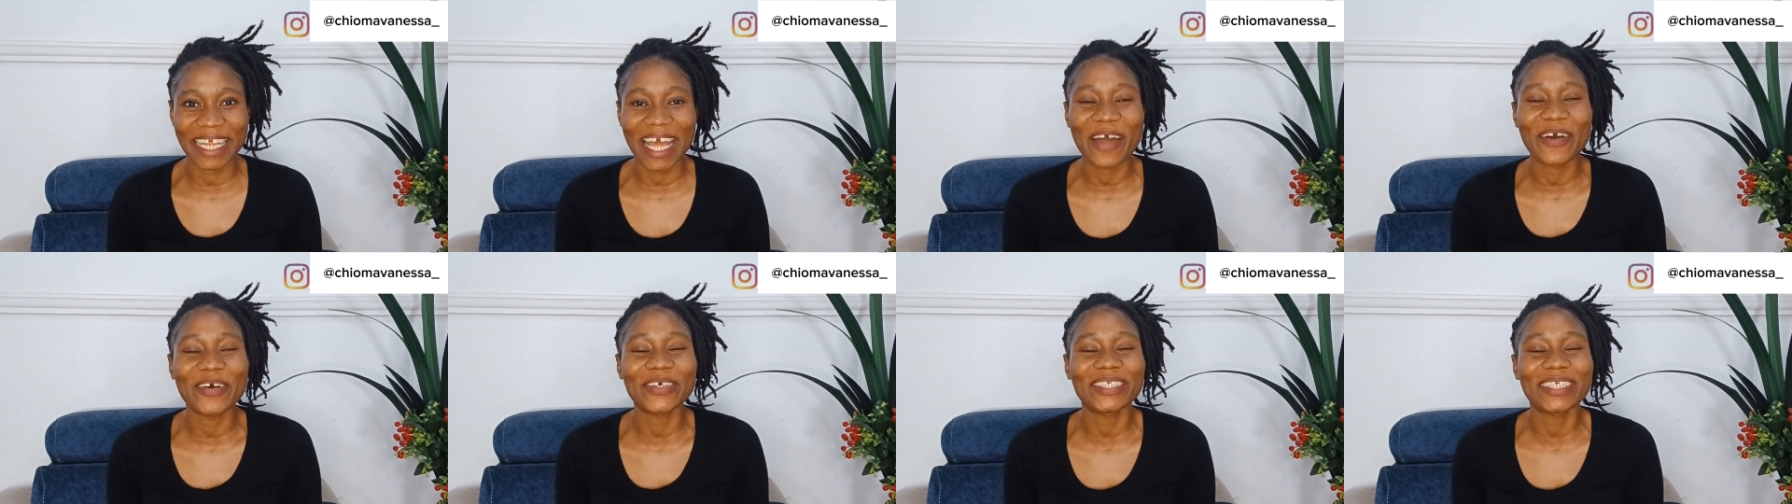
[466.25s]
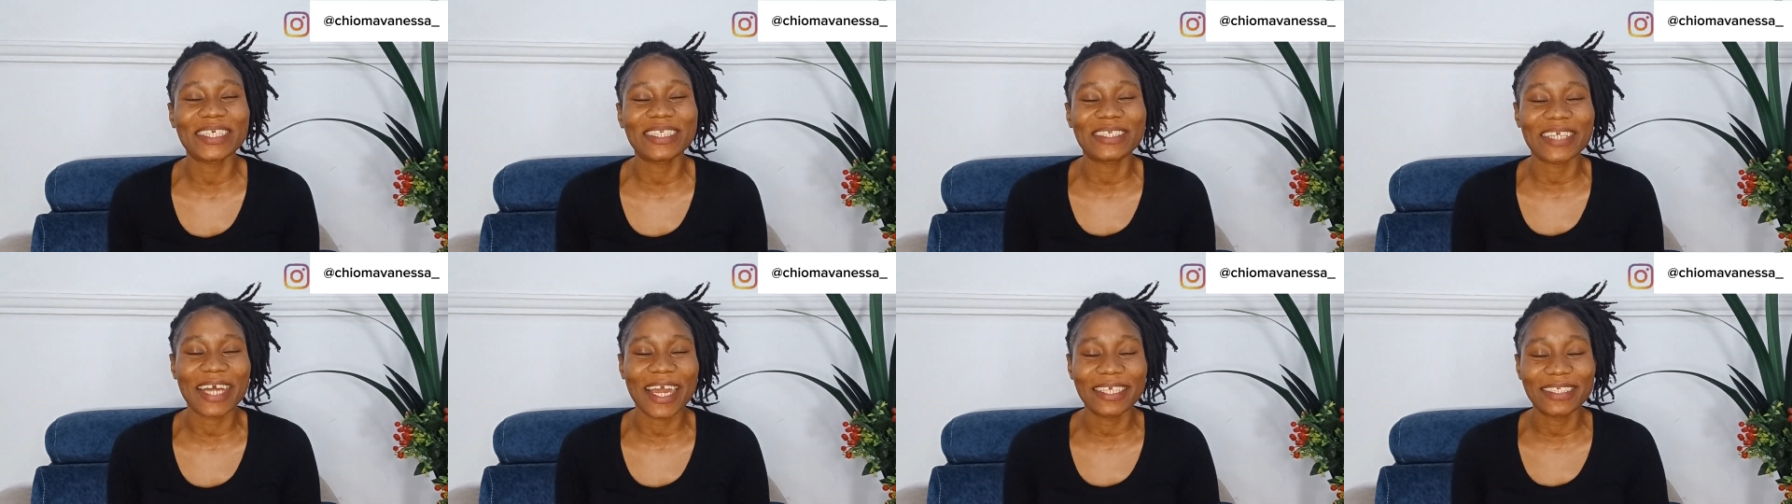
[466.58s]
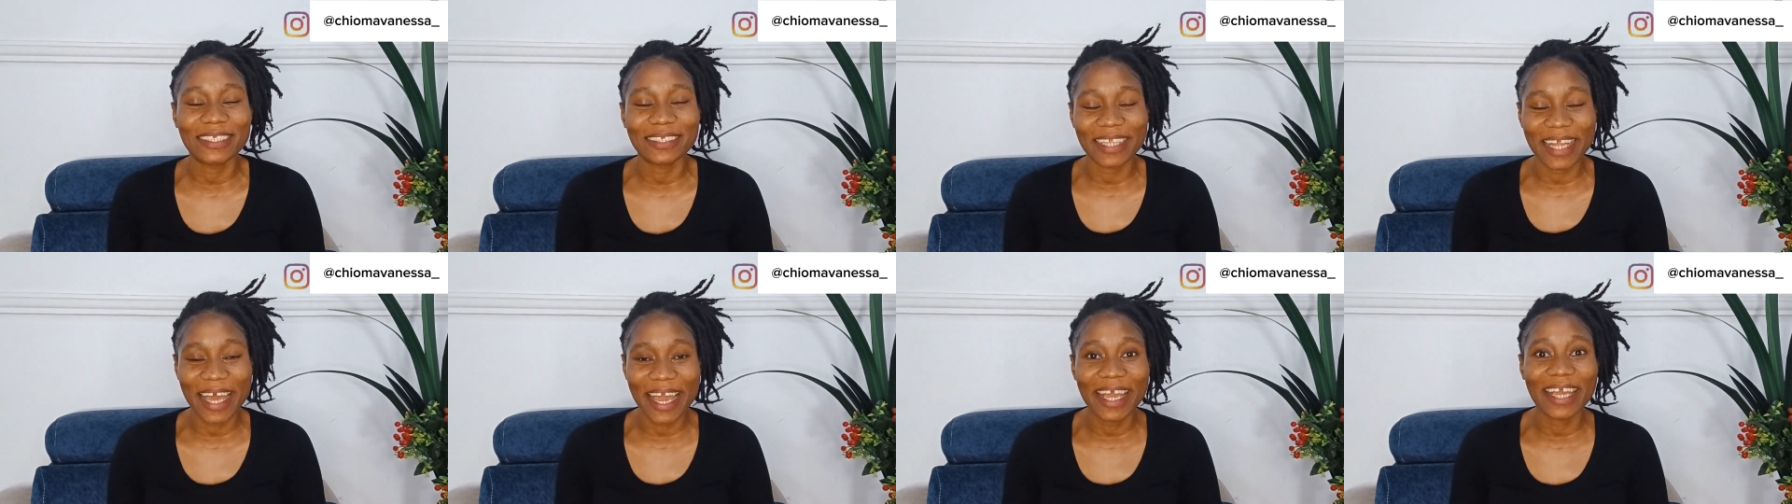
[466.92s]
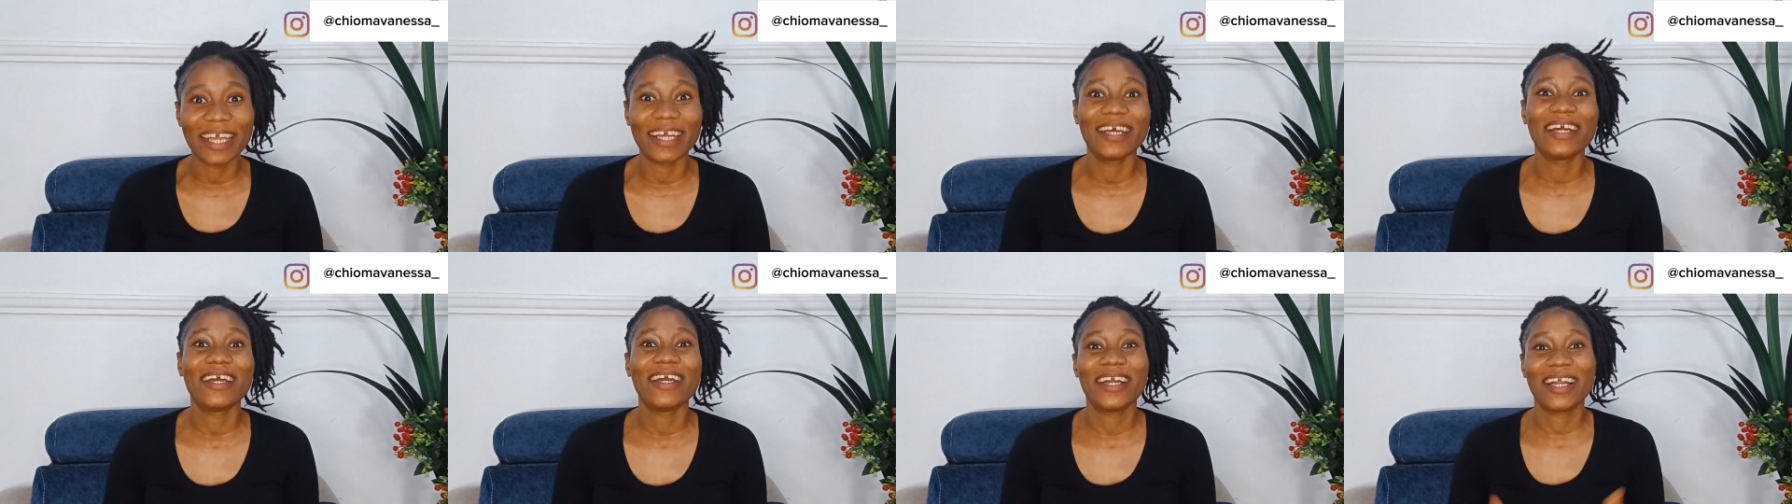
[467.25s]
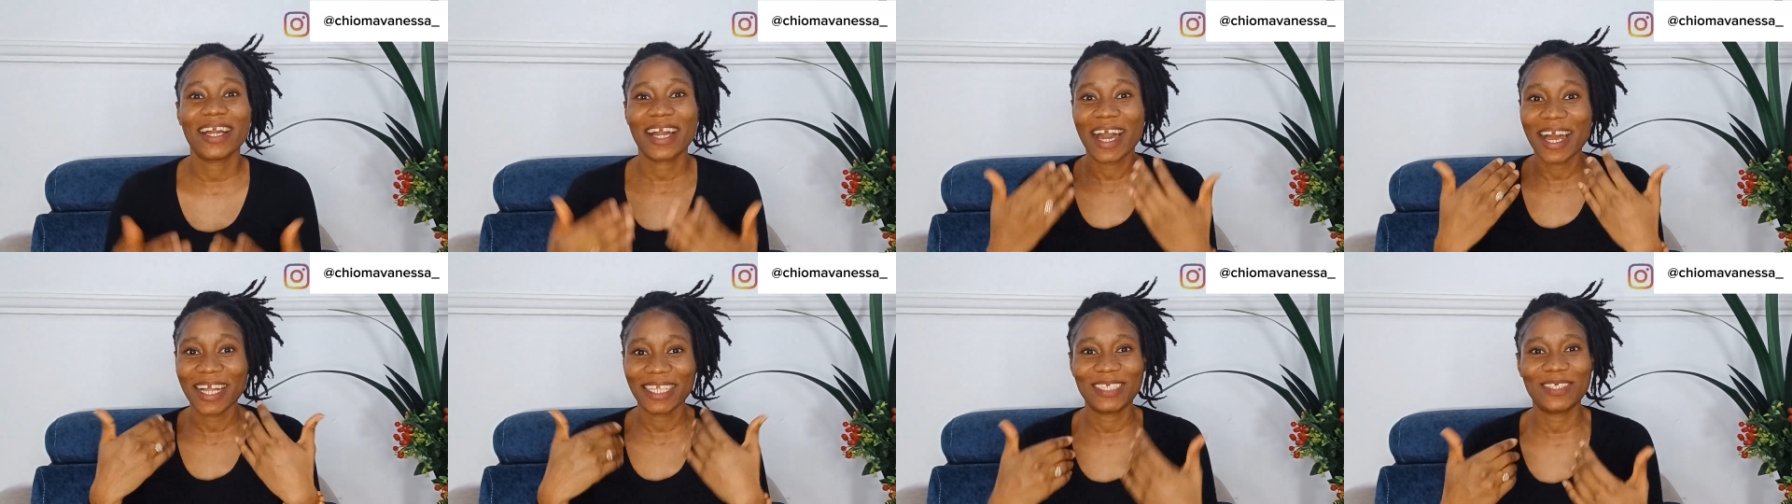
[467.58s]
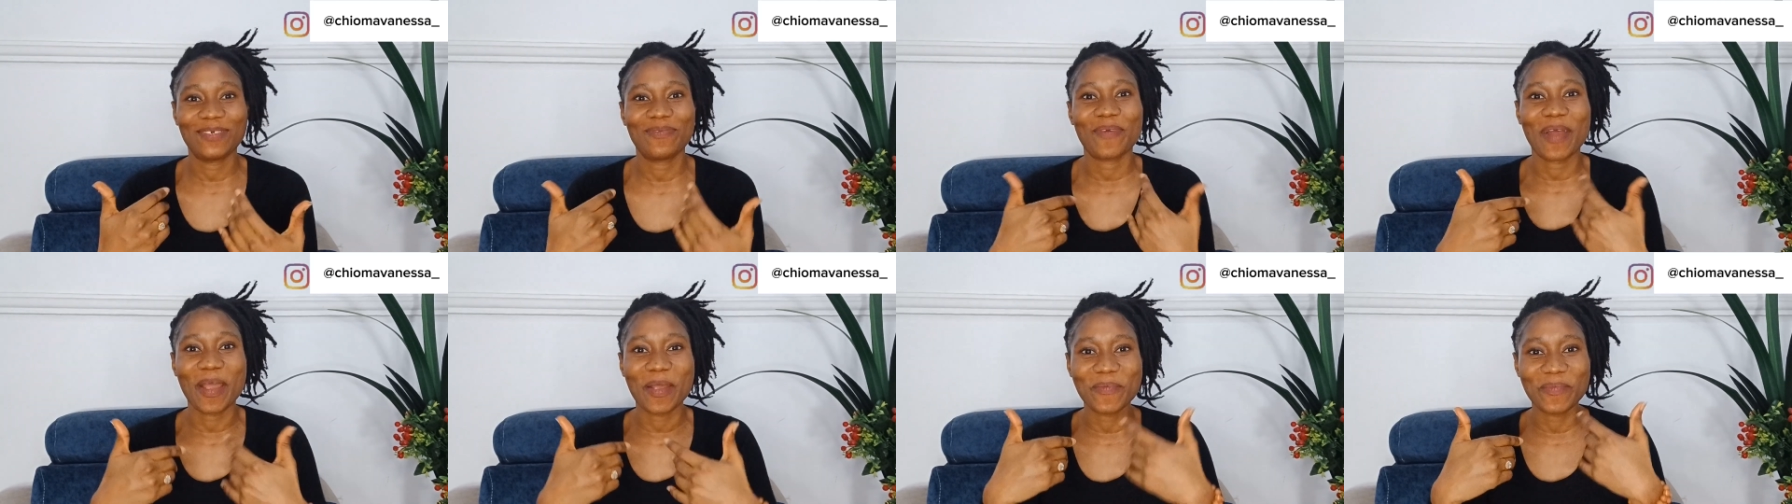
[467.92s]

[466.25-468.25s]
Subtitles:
I was still trying to like catch my